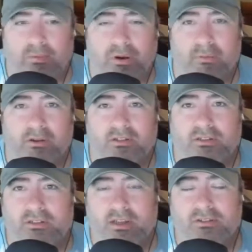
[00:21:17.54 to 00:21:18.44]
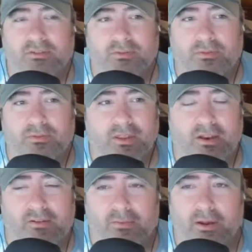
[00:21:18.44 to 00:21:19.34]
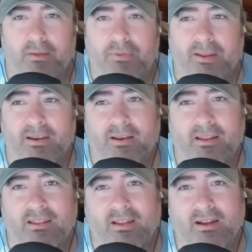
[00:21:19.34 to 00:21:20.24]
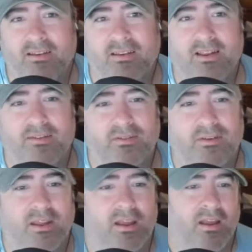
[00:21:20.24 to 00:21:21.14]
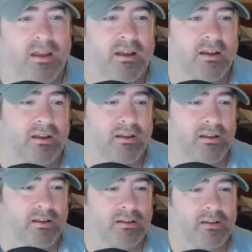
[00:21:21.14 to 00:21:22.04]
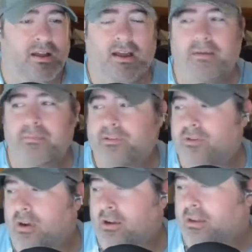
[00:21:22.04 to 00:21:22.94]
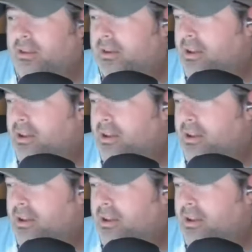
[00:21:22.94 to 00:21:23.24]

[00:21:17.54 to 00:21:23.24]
pretty much essential with everybody being on lockdown. I've been trying to get